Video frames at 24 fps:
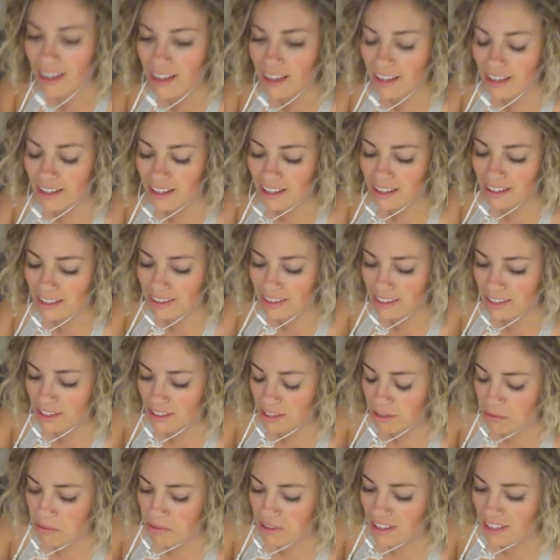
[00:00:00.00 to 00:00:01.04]
and then
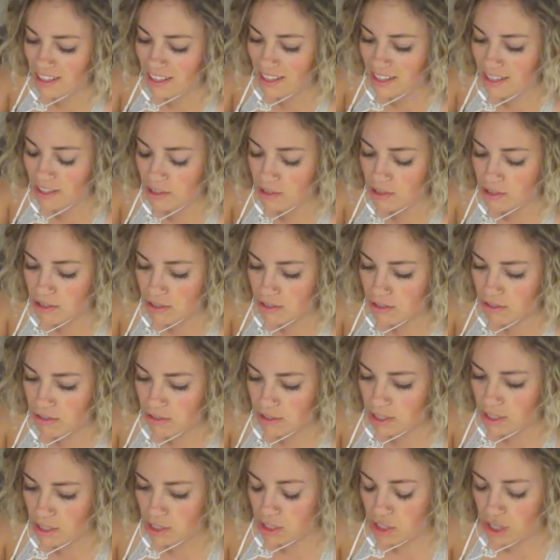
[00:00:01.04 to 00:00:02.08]
you can do
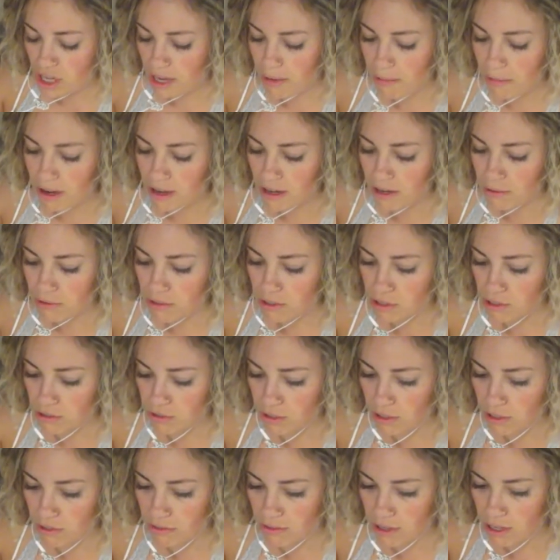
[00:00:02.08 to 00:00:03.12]
the check mark, which is
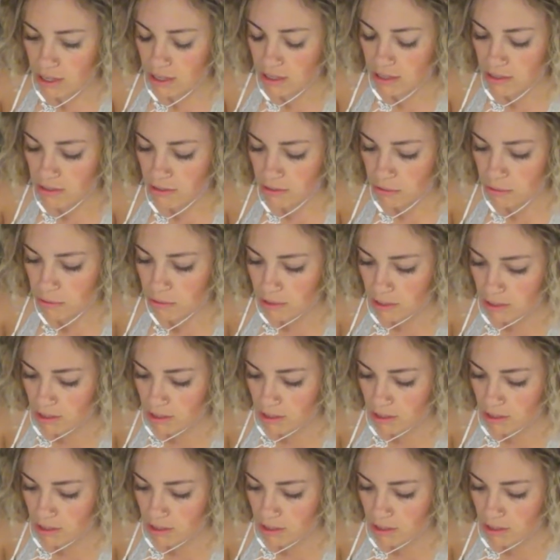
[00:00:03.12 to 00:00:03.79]
really funny. So it's